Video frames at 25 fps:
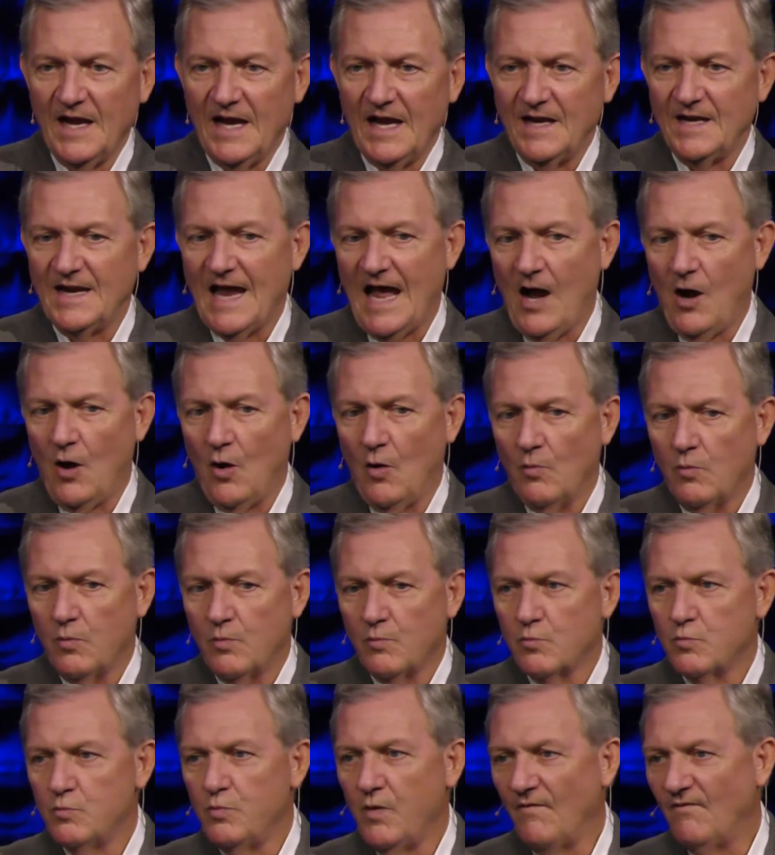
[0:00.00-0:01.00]
Now,
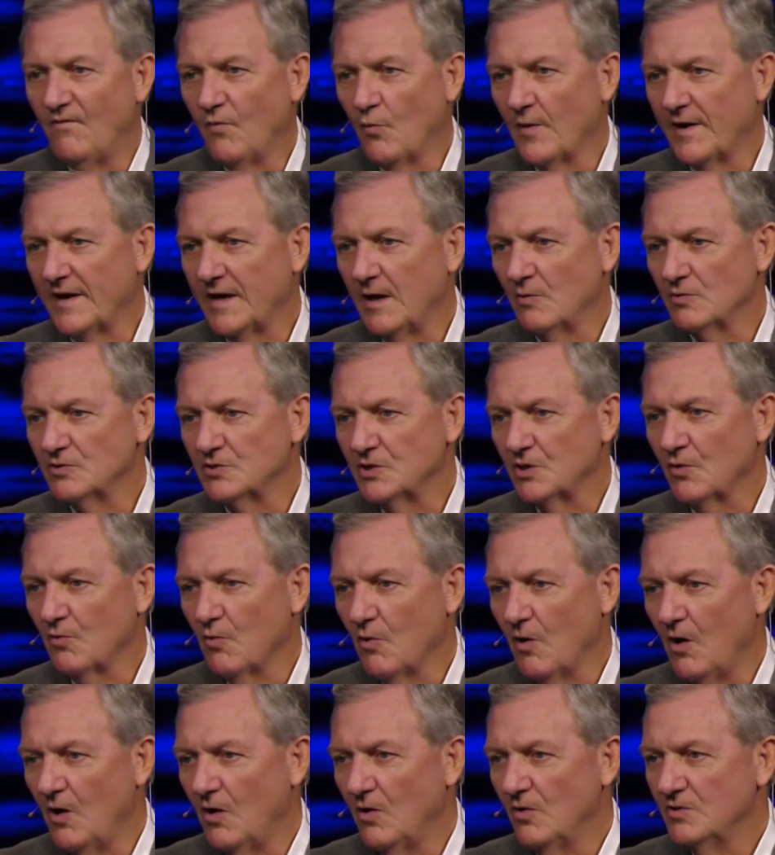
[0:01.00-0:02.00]
before he goes to the
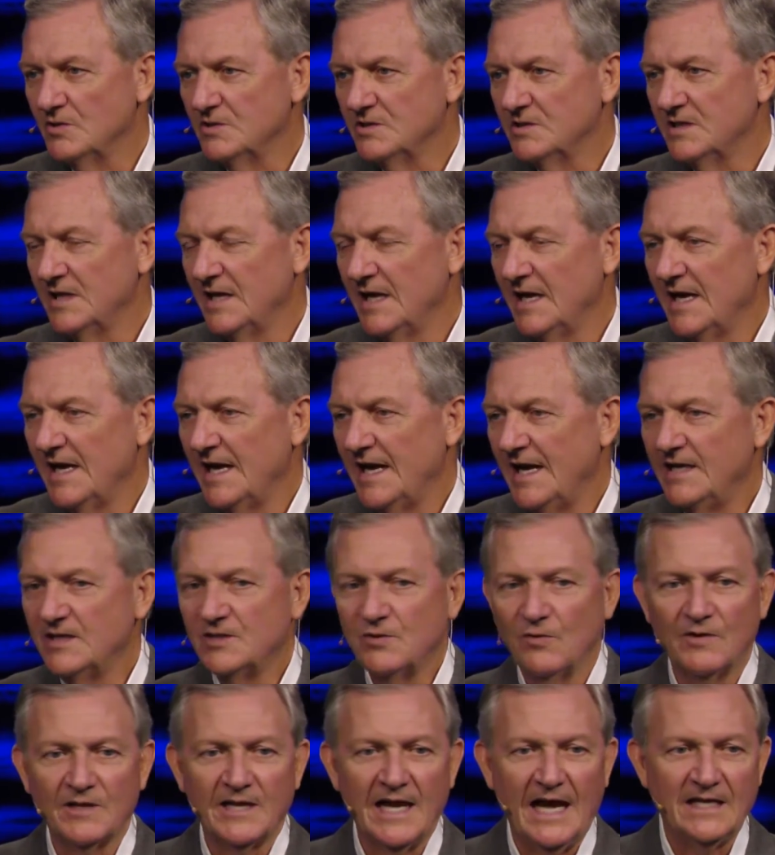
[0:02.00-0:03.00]
cross, he's
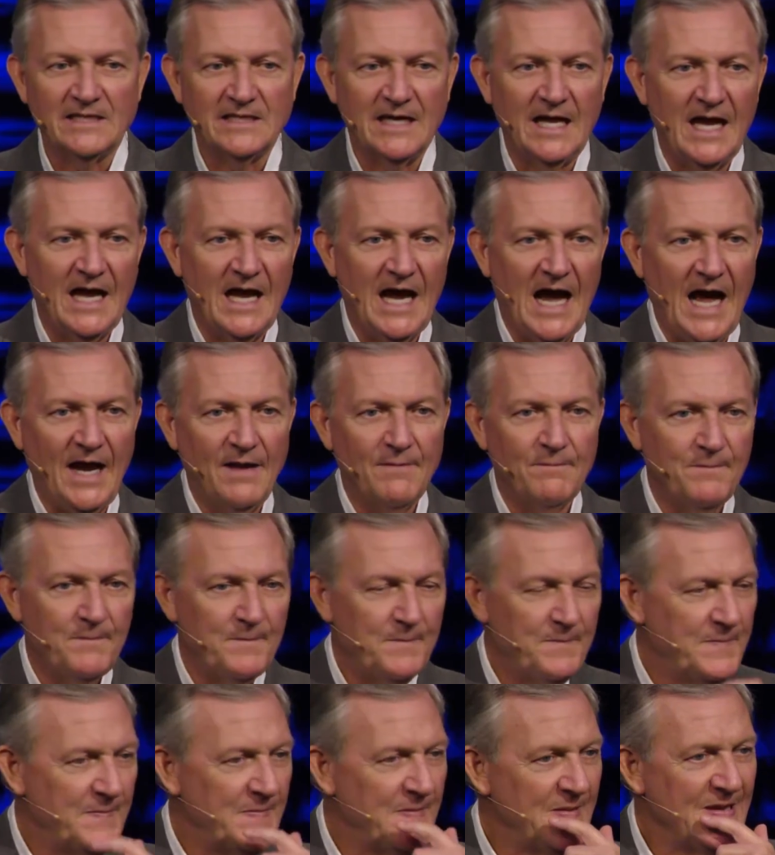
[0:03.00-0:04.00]
going, guys,
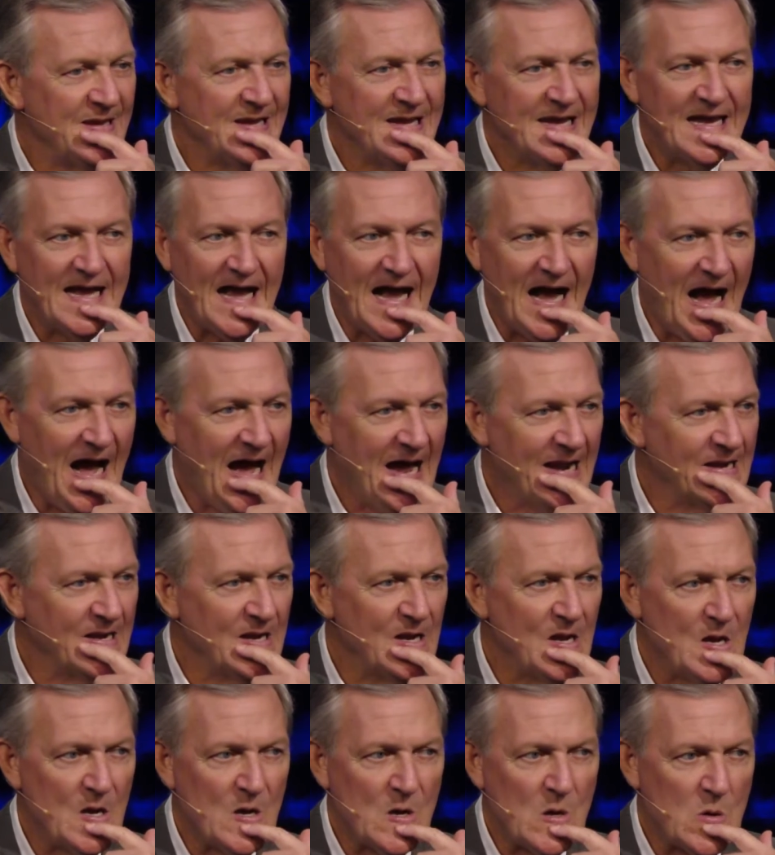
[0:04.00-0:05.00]
I
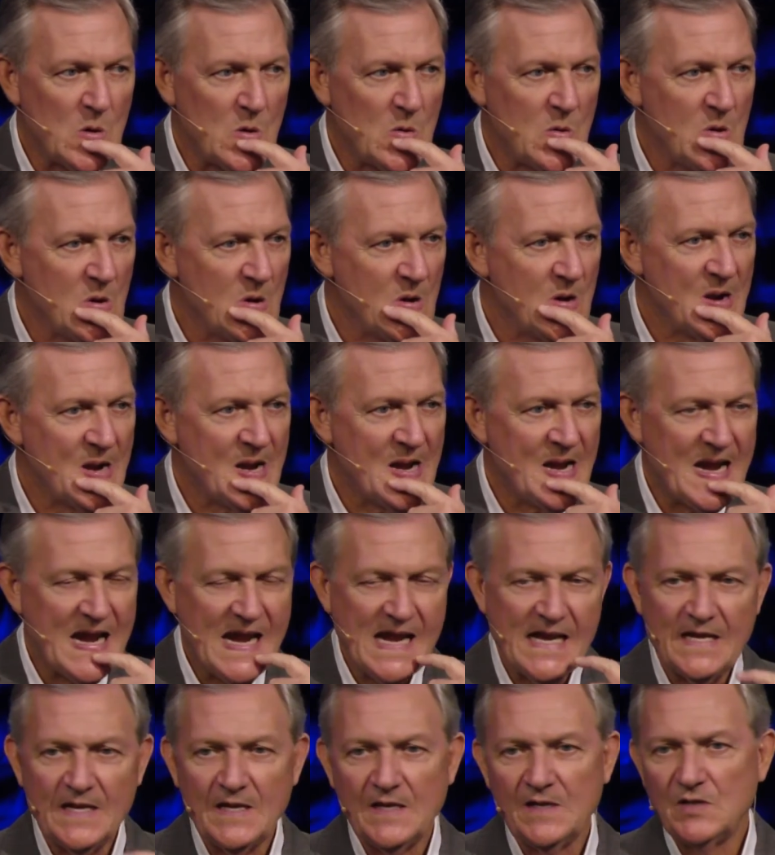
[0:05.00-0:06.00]
know
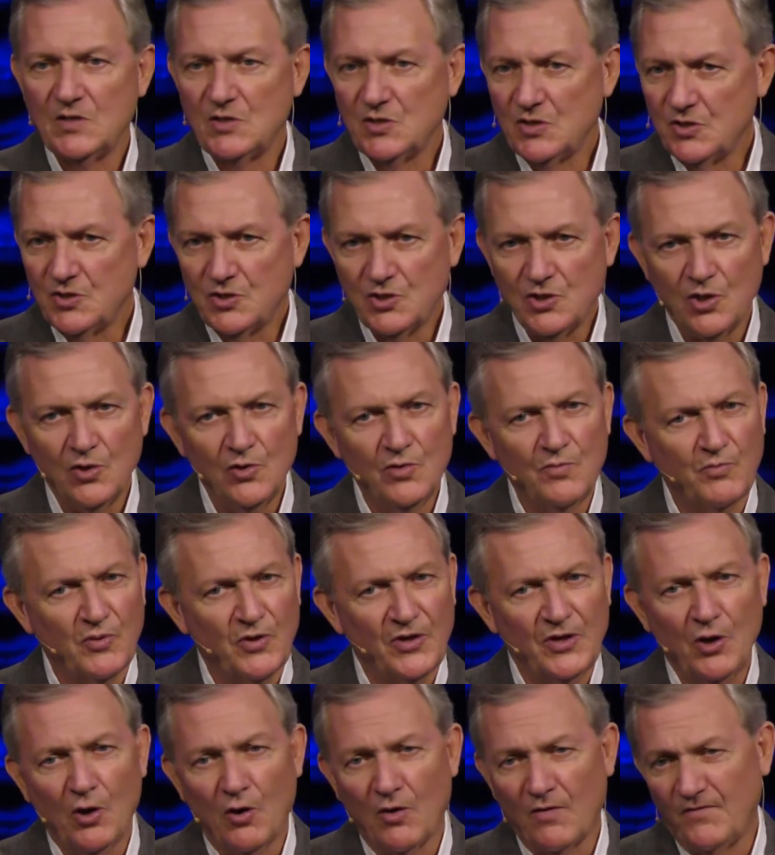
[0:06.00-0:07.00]
2
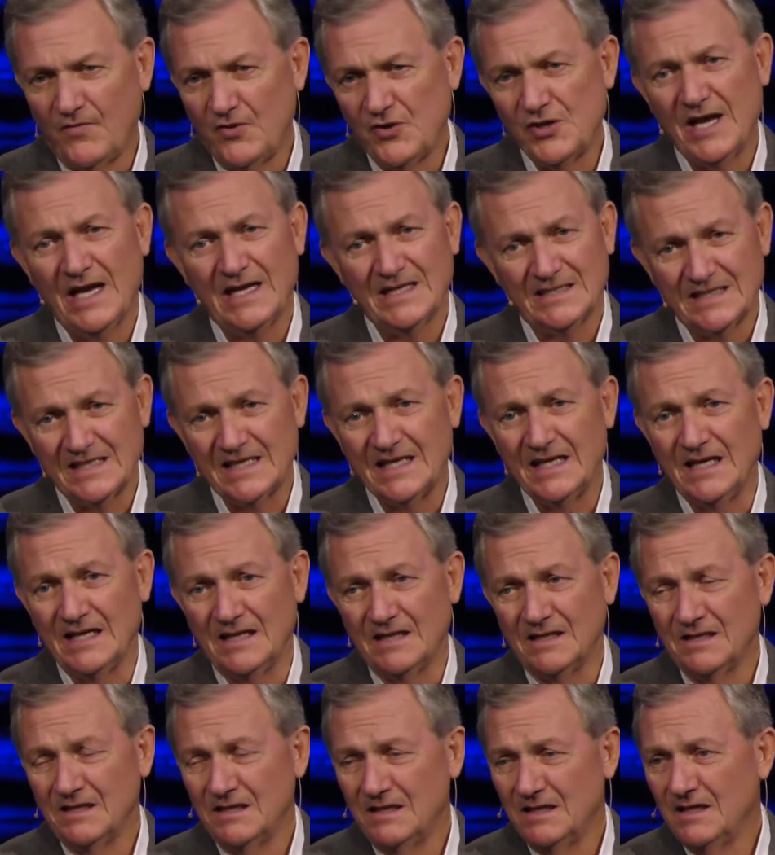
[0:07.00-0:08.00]
pretty hard for you guys to
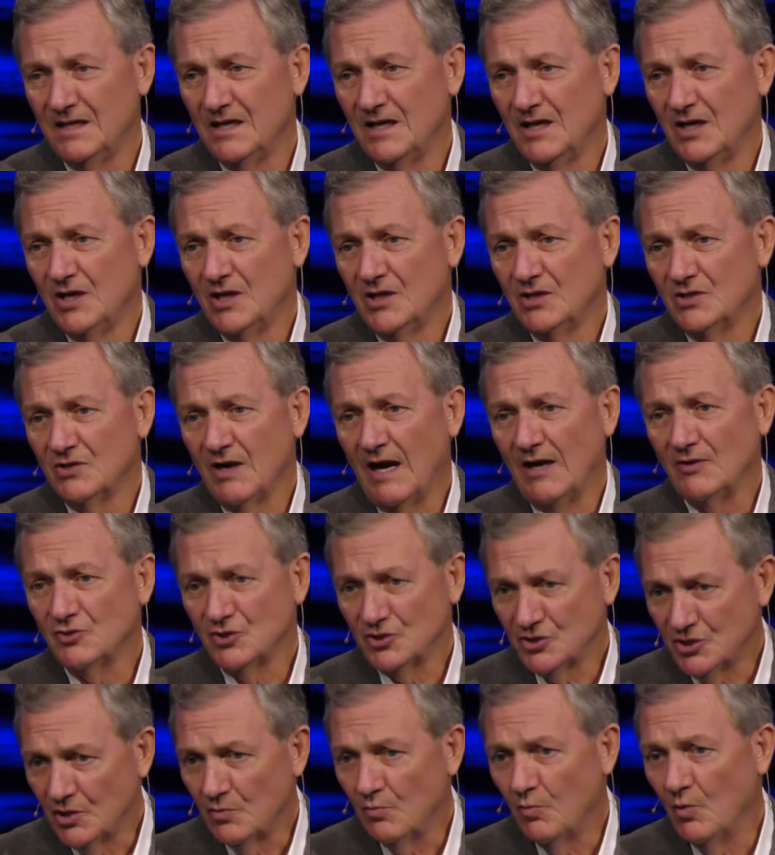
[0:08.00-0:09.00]
get. So I'll
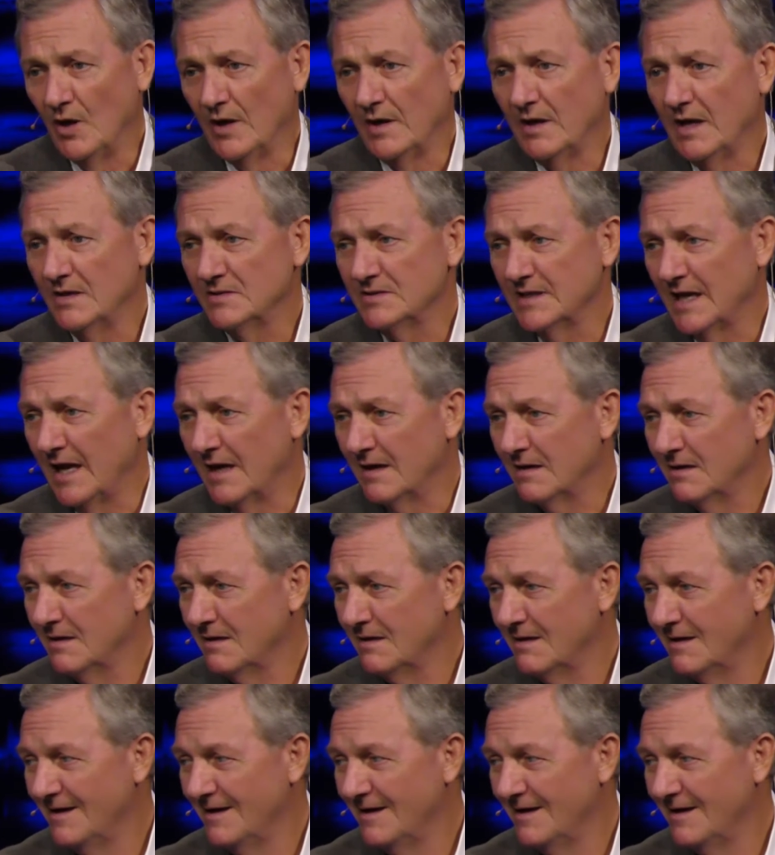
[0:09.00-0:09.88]
just do 1. How's that?